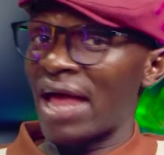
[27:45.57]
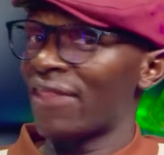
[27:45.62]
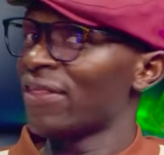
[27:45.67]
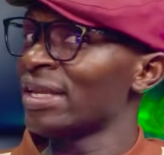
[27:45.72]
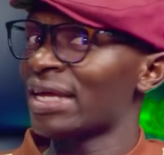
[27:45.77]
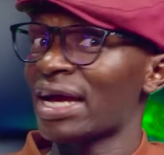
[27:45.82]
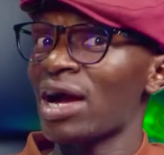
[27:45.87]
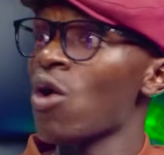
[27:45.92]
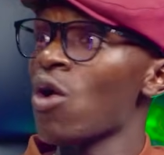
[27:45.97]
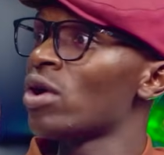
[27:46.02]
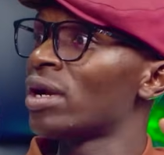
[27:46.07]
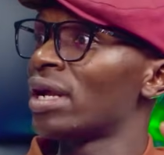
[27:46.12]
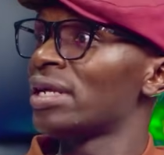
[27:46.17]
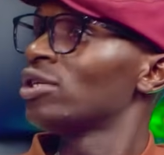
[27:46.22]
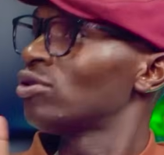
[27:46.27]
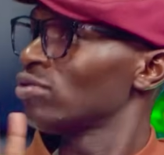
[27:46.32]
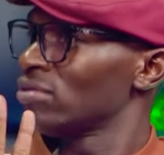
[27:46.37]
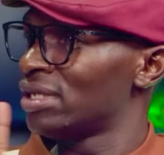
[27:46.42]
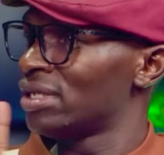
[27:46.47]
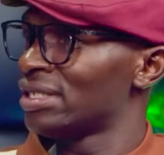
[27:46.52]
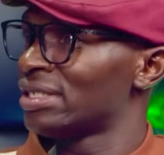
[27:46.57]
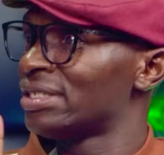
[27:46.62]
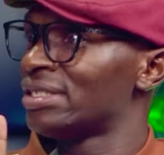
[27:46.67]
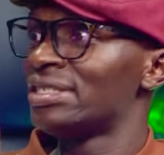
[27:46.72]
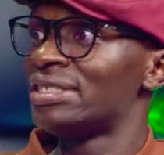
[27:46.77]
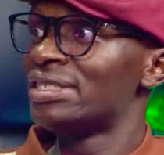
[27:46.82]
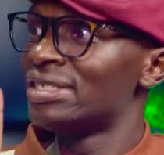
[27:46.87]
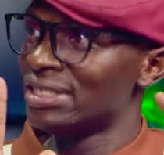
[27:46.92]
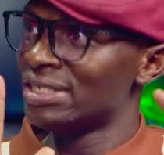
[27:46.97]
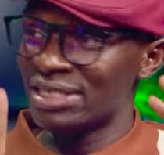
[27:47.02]
I think I won 2
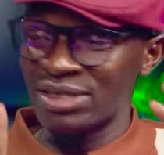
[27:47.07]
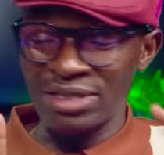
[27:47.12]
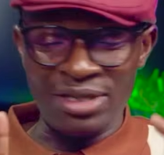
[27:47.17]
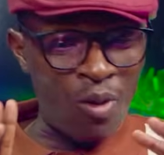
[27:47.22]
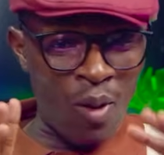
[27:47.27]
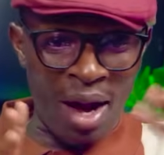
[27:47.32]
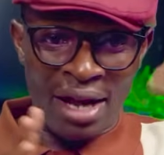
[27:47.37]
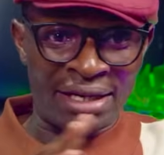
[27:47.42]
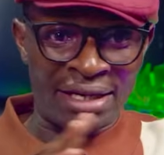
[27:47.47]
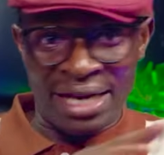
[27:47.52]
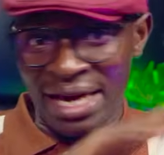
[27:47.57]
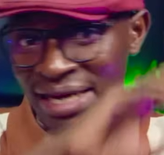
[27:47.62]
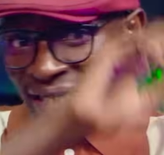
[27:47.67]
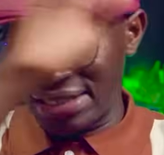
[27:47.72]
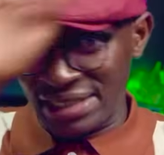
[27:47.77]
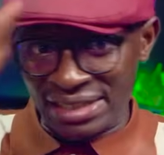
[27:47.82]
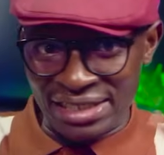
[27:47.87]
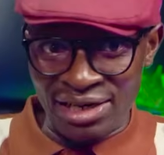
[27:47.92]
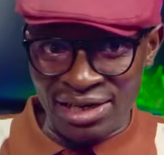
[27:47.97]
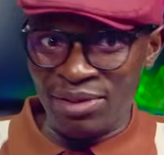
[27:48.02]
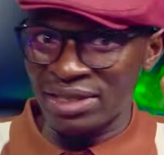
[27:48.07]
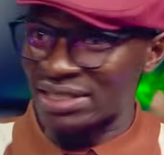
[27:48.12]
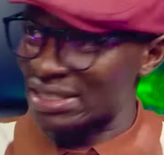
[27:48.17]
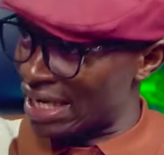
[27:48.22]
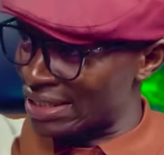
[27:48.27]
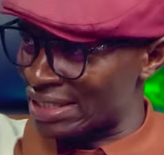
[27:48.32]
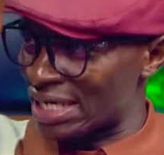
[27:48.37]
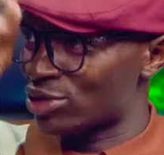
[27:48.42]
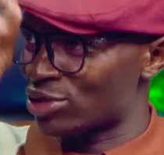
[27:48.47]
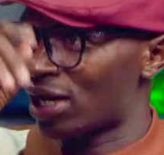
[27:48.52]
days. One night in the
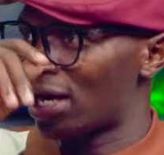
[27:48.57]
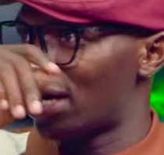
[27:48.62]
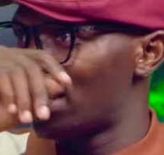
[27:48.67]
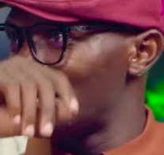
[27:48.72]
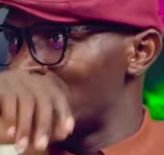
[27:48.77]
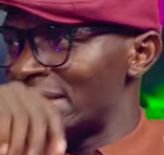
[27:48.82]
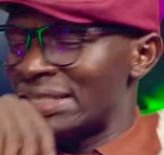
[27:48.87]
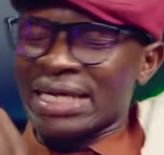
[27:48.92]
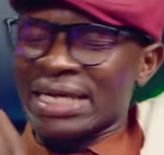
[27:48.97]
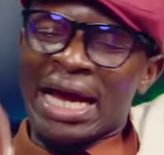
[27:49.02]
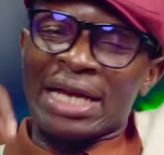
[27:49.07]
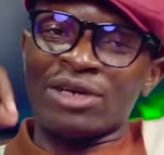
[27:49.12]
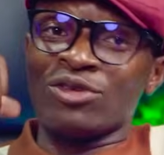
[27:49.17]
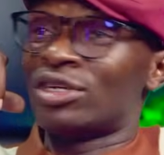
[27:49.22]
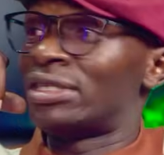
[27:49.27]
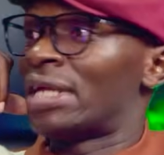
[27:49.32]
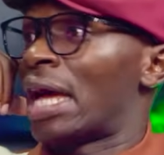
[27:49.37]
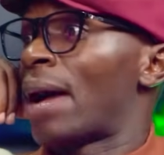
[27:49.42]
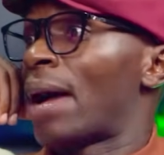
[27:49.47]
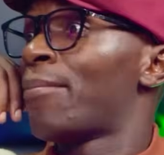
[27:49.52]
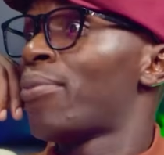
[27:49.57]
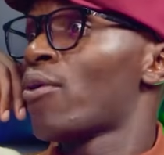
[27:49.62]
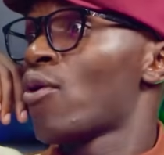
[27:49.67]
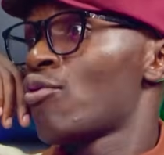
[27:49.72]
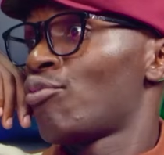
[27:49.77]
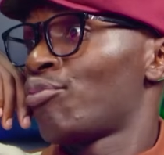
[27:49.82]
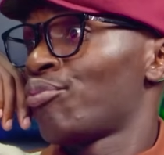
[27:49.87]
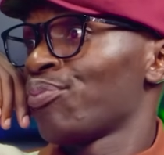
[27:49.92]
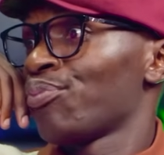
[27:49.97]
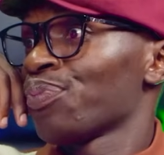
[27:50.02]
Mascatajuga, the Rano and
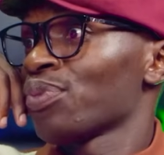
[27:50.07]
Abo.